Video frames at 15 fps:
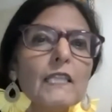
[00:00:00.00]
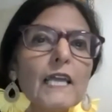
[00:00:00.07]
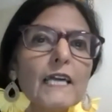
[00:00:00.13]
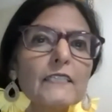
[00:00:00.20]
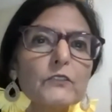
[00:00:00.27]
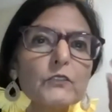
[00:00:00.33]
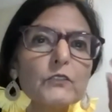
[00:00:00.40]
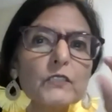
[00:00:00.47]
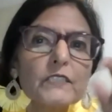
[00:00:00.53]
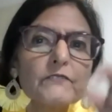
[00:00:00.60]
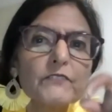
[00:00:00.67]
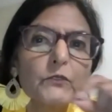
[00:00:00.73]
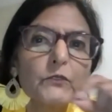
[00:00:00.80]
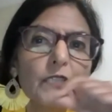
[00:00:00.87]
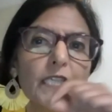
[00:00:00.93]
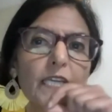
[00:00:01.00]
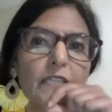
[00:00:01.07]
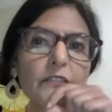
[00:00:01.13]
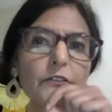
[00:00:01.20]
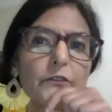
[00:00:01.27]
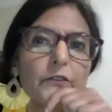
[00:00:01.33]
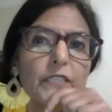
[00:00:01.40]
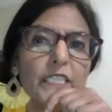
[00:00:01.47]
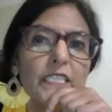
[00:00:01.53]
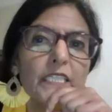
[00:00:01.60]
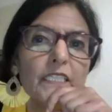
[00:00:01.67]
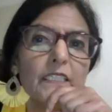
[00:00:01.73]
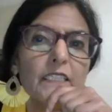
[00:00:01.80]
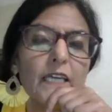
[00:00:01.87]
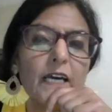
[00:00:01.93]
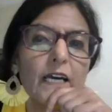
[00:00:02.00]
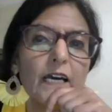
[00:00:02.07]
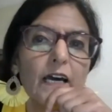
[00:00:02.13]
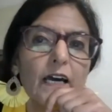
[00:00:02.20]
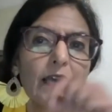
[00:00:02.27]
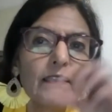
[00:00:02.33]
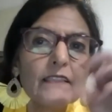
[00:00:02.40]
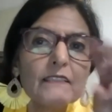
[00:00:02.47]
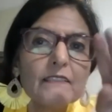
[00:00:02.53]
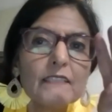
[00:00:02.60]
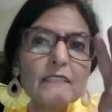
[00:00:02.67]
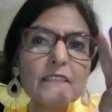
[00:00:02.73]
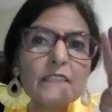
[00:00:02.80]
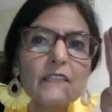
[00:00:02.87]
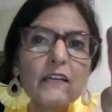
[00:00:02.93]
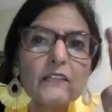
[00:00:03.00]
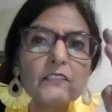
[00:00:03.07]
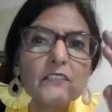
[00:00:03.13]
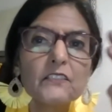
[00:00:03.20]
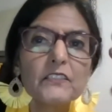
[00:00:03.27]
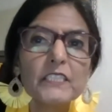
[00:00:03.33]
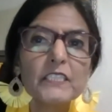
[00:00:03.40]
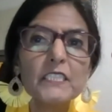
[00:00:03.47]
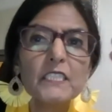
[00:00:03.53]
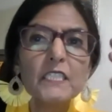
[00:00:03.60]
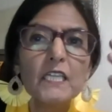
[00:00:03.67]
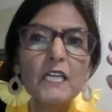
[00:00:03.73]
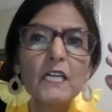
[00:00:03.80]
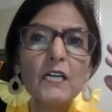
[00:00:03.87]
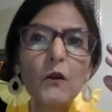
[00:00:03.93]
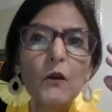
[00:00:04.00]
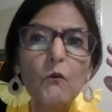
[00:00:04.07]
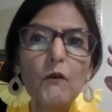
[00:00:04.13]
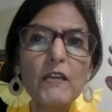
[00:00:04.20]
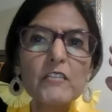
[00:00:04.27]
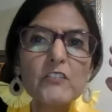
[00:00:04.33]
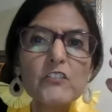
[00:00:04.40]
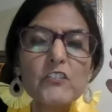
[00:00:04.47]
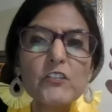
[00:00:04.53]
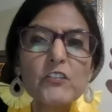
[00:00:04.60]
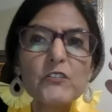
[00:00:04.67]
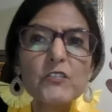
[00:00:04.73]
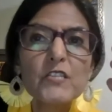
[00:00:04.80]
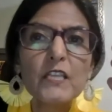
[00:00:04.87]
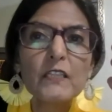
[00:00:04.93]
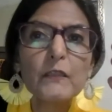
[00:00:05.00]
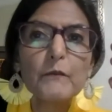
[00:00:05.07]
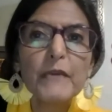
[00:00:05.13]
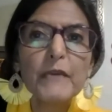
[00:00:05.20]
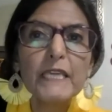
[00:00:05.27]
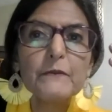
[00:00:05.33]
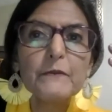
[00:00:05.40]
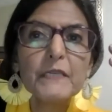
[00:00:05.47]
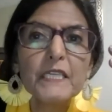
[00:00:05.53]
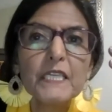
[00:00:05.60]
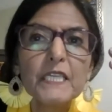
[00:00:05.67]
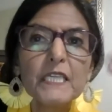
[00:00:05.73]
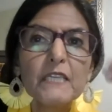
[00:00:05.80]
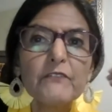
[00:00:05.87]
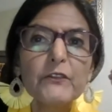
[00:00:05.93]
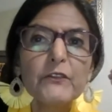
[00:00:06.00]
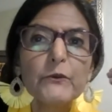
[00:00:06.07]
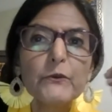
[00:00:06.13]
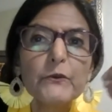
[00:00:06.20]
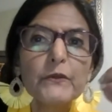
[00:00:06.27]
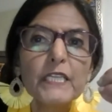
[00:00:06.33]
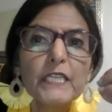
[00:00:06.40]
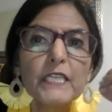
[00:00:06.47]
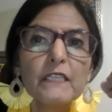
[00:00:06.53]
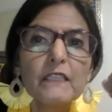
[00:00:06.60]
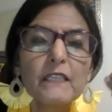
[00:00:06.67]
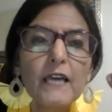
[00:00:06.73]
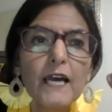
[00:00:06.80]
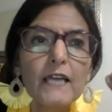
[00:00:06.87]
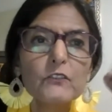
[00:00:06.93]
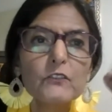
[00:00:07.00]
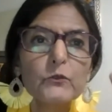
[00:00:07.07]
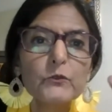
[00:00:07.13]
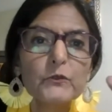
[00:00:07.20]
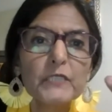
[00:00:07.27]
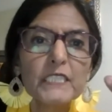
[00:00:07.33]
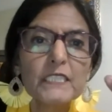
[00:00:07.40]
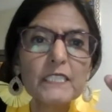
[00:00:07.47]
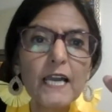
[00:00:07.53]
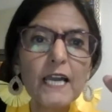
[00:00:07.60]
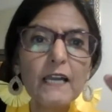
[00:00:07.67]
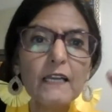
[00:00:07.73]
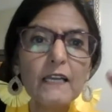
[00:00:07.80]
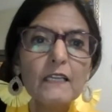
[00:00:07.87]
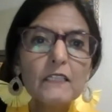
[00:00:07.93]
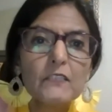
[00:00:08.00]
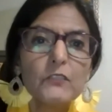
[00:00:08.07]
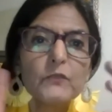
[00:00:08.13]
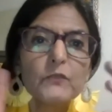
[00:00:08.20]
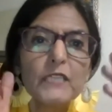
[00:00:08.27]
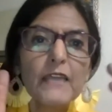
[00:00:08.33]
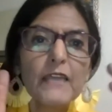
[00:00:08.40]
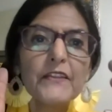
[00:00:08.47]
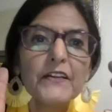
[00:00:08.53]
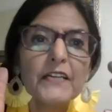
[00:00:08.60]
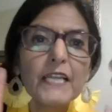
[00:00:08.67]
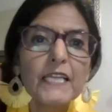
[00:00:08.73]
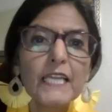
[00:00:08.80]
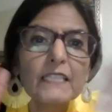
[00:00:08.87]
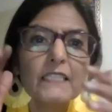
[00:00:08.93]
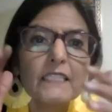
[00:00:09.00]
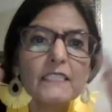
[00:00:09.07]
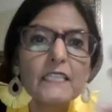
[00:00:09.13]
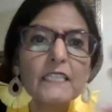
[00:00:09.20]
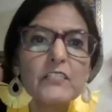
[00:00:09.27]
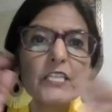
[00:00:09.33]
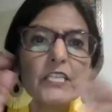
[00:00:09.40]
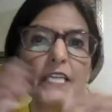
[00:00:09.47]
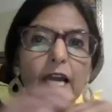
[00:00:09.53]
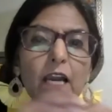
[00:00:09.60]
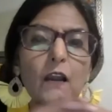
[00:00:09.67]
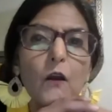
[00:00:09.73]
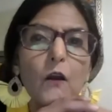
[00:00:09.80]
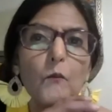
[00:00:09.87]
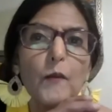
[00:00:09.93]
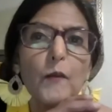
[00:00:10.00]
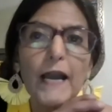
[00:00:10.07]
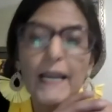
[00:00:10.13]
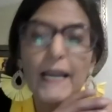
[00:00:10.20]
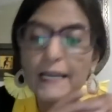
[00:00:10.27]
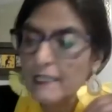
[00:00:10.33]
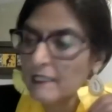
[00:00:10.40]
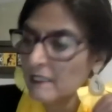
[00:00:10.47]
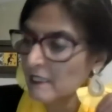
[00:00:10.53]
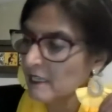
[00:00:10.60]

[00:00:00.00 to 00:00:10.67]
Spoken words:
I don't know if you can read, I think that there are 3 questions that maybe if you read to Rita together, and I think that she can compile.